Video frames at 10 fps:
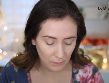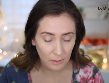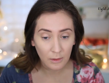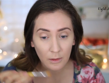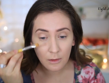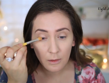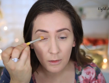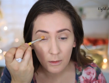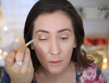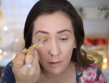
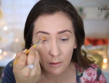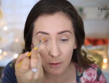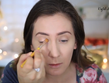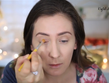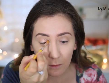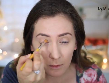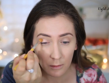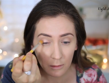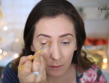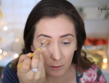
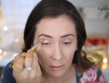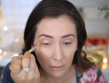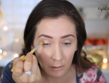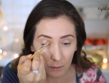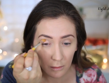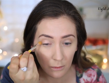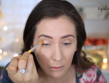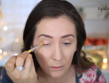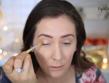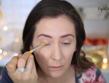
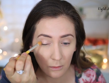Nothing is said.